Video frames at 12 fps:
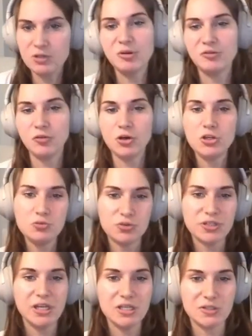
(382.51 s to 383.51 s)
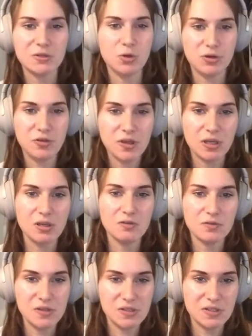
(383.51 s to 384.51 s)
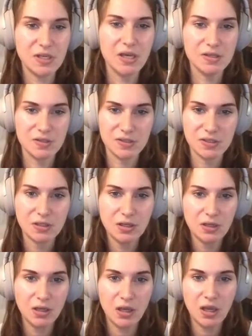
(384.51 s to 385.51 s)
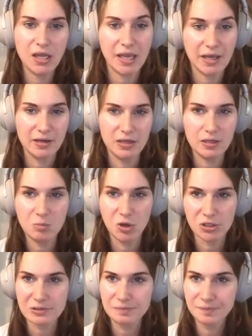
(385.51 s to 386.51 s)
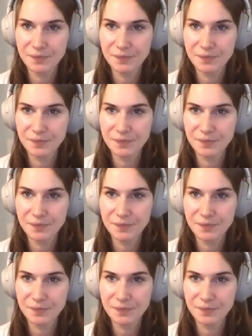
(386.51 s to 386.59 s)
But for our use case, we're thinking of these as a candidate model.